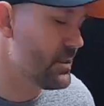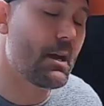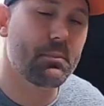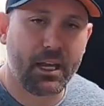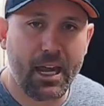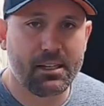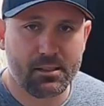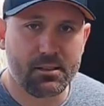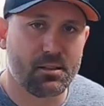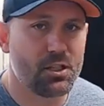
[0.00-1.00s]
some
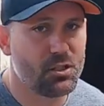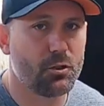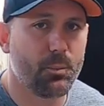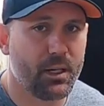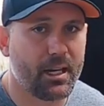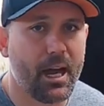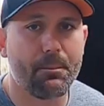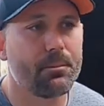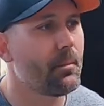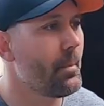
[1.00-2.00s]
cases you do pick
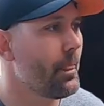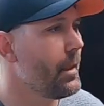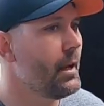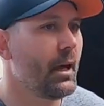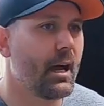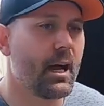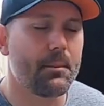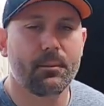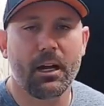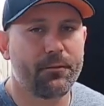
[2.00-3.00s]
up
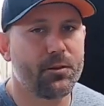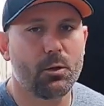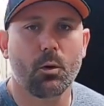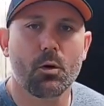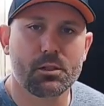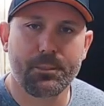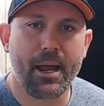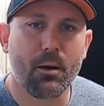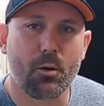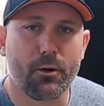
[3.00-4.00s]
a few
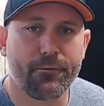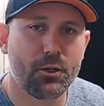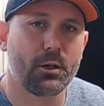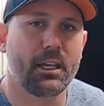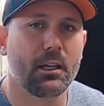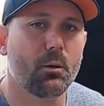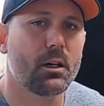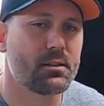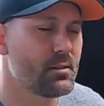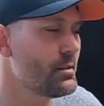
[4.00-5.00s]
horsepower or a few
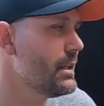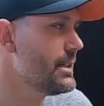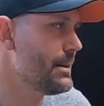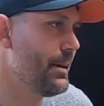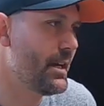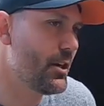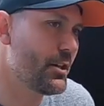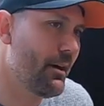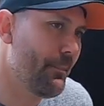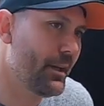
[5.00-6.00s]
kilowatts, depending on
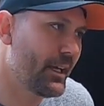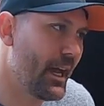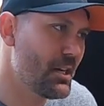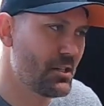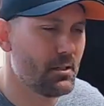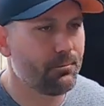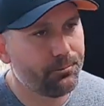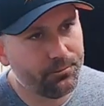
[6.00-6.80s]
your application.